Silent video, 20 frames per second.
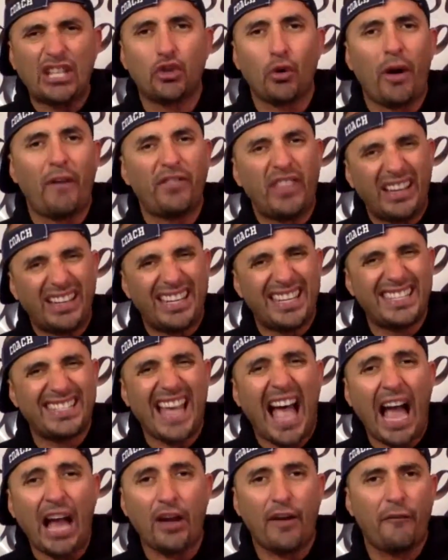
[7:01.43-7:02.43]
potential of the
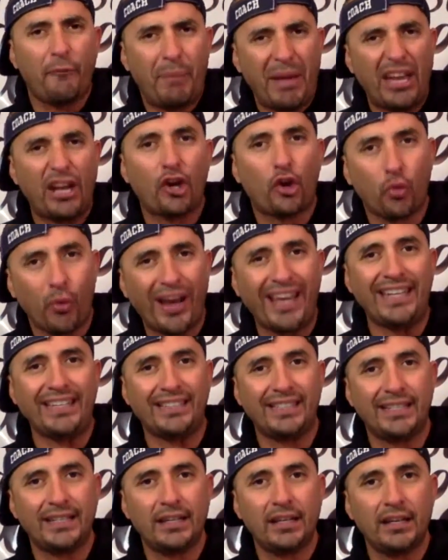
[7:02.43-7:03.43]
desire of being
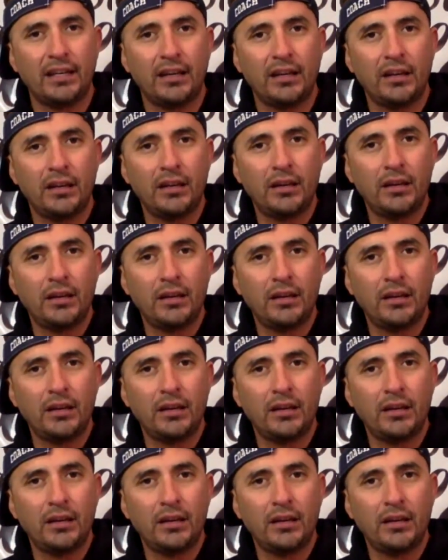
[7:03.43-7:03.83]
great.